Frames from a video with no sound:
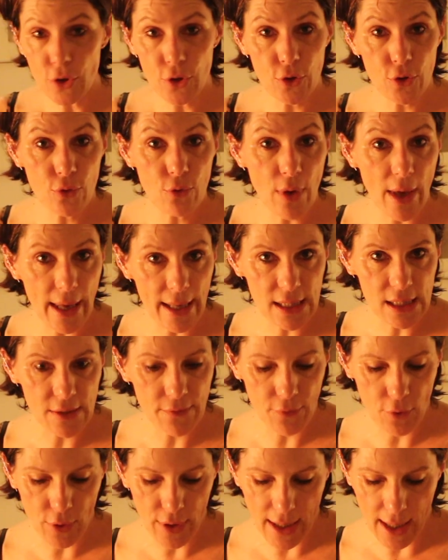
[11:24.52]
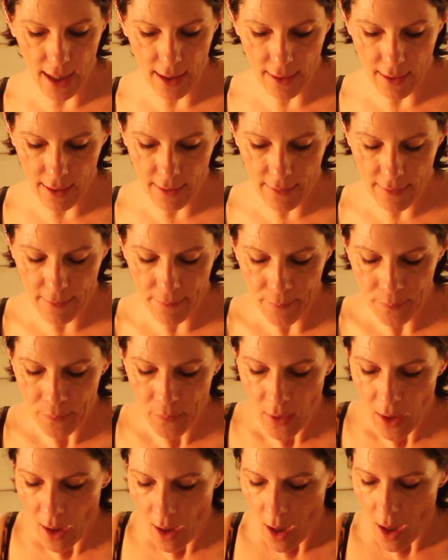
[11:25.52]
to exfoliate it.
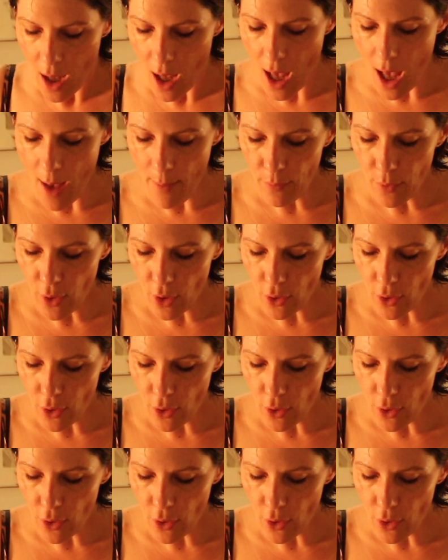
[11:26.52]
I'm